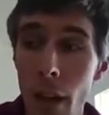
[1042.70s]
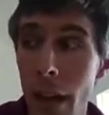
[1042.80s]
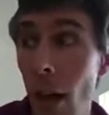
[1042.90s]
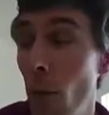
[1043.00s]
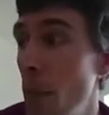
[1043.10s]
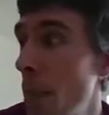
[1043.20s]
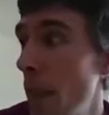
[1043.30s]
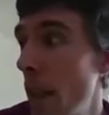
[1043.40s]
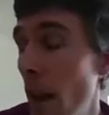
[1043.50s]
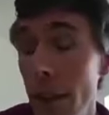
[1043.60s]
Now,
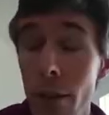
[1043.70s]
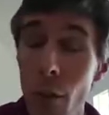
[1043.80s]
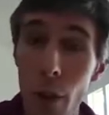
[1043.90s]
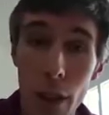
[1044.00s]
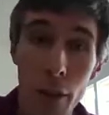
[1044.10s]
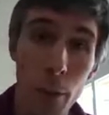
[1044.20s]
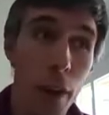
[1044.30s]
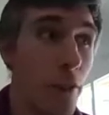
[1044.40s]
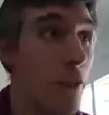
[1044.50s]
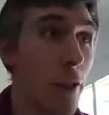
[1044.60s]
I don't know whether this
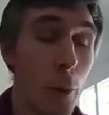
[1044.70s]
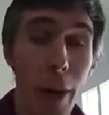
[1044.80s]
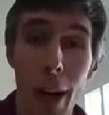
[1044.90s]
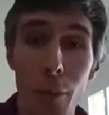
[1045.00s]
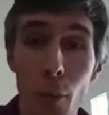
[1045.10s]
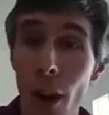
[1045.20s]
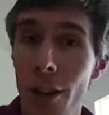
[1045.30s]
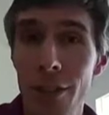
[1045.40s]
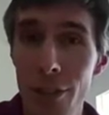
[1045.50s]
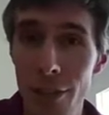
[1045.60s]
person still perhaps
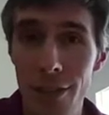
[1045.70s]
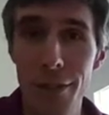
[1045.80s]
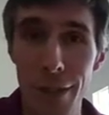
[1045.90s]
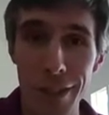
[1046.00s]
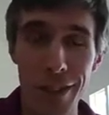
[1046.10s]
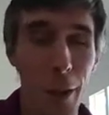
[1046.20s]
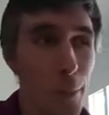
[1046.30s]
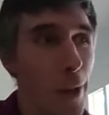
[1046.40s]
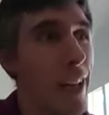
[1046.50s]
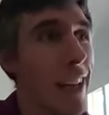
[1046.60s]
works for this
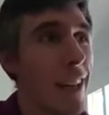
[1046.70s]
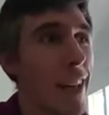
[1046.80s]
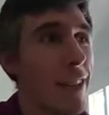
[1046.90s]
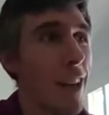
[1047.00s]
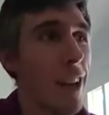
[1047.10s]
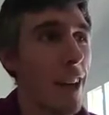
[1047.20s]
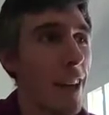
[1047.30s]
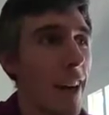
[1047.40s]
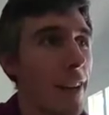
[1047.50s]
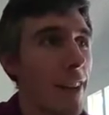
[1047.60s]
company in turn.
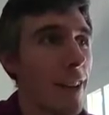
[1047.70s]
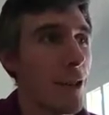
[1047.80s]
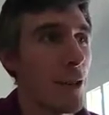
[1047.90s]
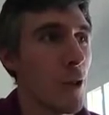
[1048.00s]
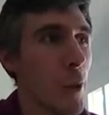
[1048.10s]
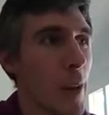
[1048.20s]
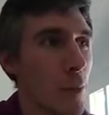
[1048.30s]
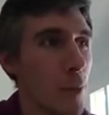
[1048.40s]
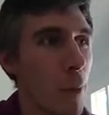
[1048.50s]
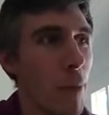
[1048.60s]
I can assure you he's
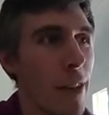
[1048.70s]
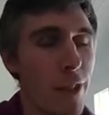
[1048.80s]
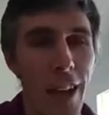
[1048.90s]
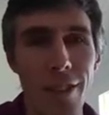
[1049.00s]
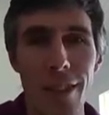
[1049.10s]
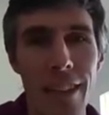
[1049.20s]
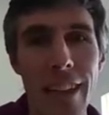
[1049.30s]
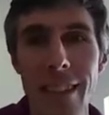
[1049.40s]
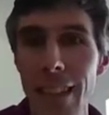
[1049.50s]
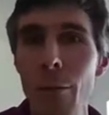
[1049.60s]
probably changed his
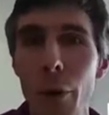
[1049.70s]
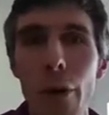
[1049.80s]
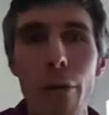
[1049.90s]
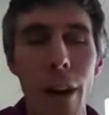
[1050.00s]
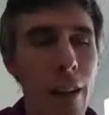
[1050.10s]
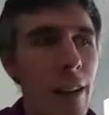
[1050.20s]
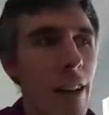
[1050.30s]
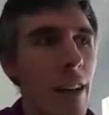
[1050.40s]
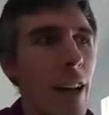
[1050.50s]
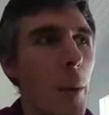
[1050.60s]
LinkedIn profile,
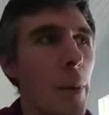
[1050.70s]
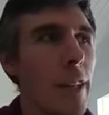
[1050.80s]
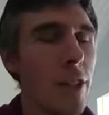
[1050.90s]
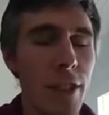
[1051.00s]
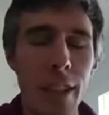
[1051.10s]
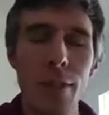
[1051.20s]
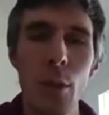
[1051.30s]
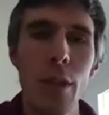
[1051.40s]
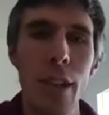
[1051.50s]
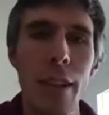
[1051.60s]
but it just gives
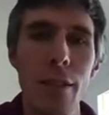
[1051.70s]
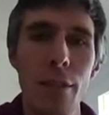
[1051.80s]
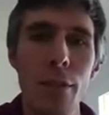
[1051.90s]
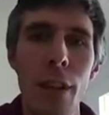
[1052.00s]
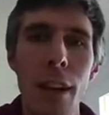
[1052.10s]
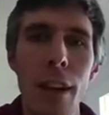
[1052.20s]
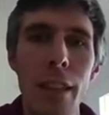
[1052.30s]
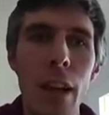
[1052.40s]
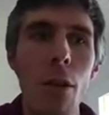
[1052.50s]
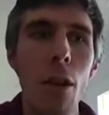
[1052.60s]
you a sense of
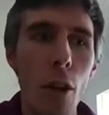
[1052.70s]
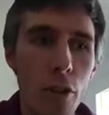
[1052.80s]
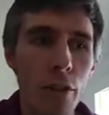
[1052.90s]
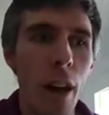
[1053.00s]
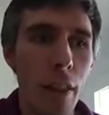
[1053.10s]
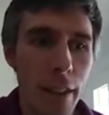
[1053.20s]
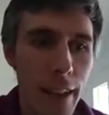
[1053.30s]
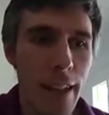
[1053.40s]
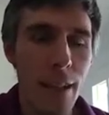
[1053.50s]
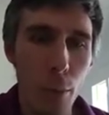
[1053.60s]
there are lots of other
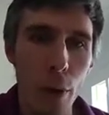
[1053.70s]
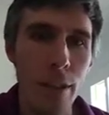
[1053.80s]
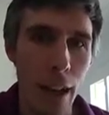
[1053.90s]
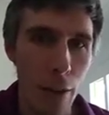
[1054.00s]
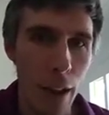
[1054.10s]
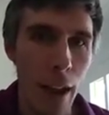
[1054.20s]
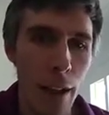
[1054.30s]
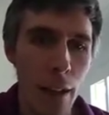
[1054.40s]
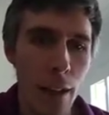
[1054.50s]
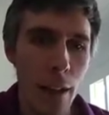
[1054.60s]
data points out
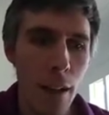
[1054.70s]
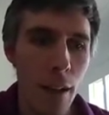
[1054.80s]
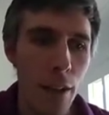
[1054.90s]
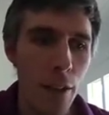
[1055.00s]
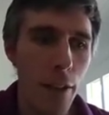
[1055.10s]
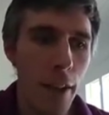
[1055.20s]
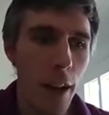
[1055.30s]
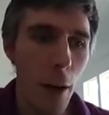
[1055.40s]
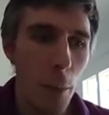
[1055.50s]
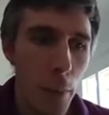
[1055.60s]
there. The
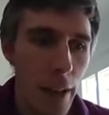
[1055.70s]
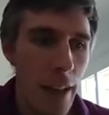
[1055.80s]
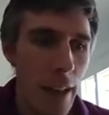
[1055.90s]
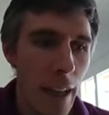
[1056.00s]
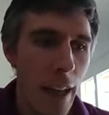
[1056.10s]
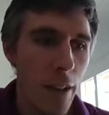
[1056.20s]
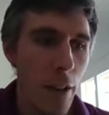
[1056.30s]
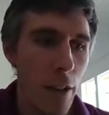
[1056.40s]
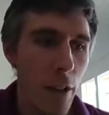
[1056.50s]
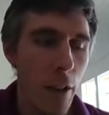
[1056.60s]
company and
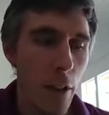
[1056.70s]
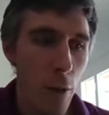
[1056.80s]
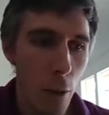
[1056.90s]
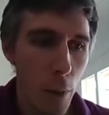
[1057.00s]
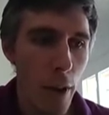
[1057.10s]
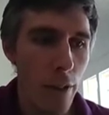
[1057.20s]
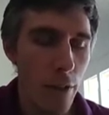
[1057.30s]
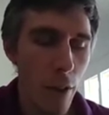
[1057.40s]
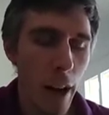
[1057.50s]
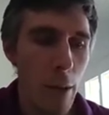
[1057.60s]
the corporate is
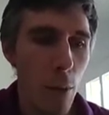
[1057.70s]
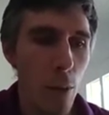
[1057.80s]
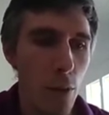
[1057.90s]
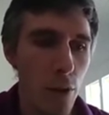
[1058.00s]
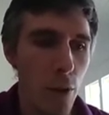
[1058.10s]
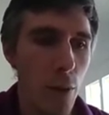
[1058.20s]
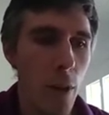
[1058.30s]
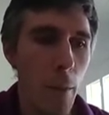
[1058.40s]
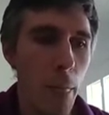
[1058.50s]
not able to